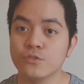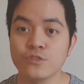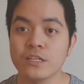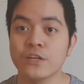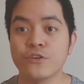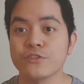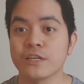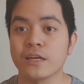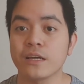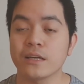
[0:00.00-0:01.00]
New Zealand
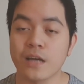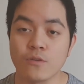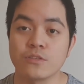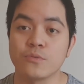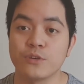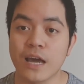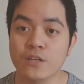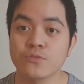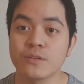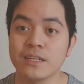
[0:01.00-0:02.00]
Nursing Council would
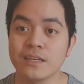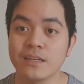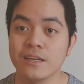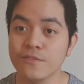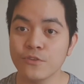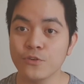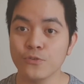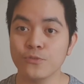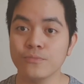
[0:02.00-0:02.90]
actually give you